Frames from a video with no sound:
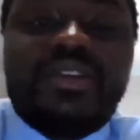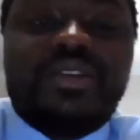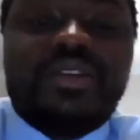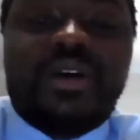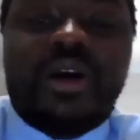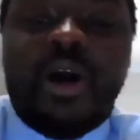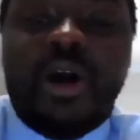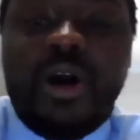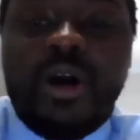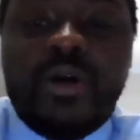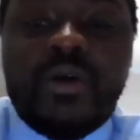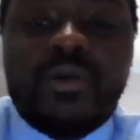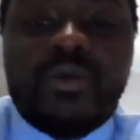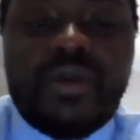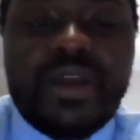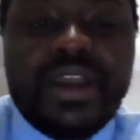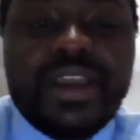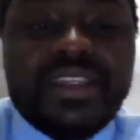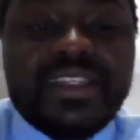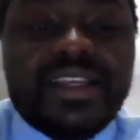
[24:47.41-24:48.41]
to all
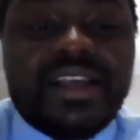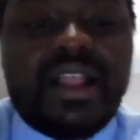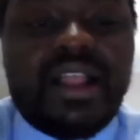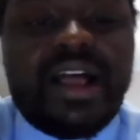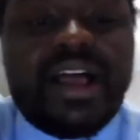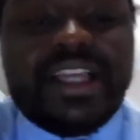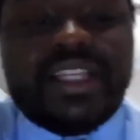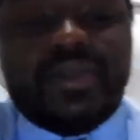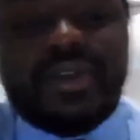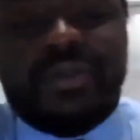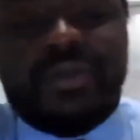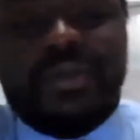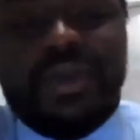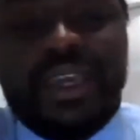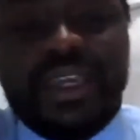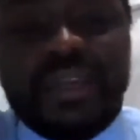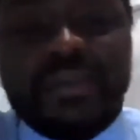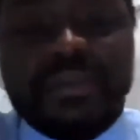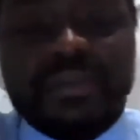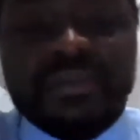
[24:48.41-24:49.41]
raise a glass with
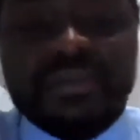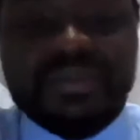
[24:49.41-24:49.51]
me.